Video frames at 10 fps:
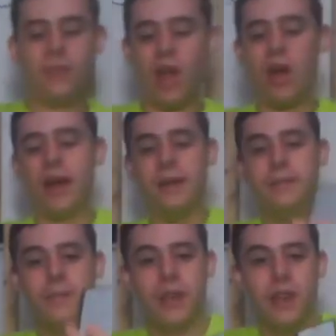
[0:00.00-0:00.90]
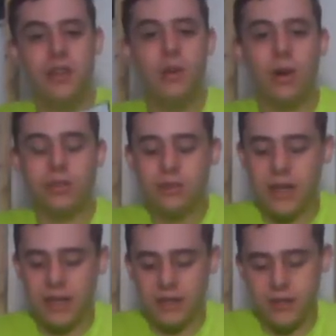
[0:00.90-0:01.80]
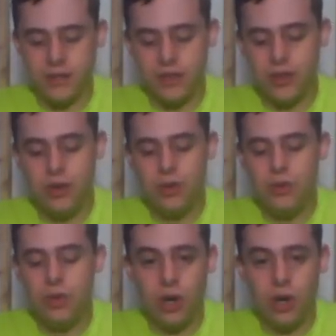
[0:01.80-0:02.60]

Alright, you also get 2